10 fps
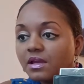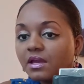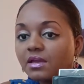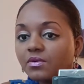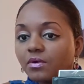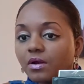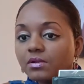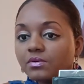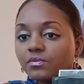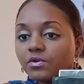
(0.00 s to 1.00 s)
a
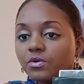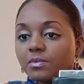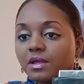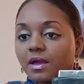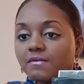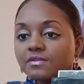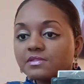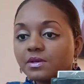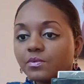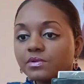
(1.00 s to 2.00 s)
crowded room, and having
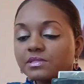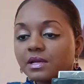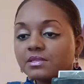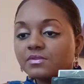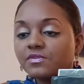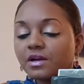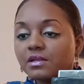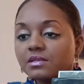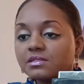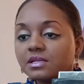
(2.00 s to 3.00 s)
someone's
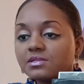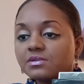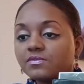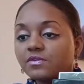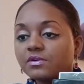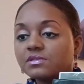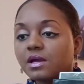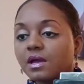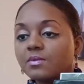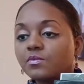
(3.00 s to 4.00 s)
undivided attention for a
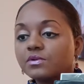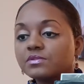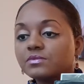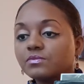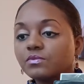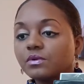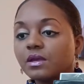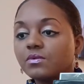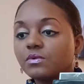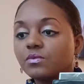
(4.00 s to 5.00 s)
time was
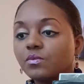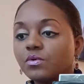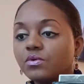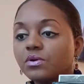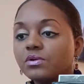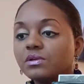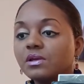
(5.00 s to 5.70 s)
a reward.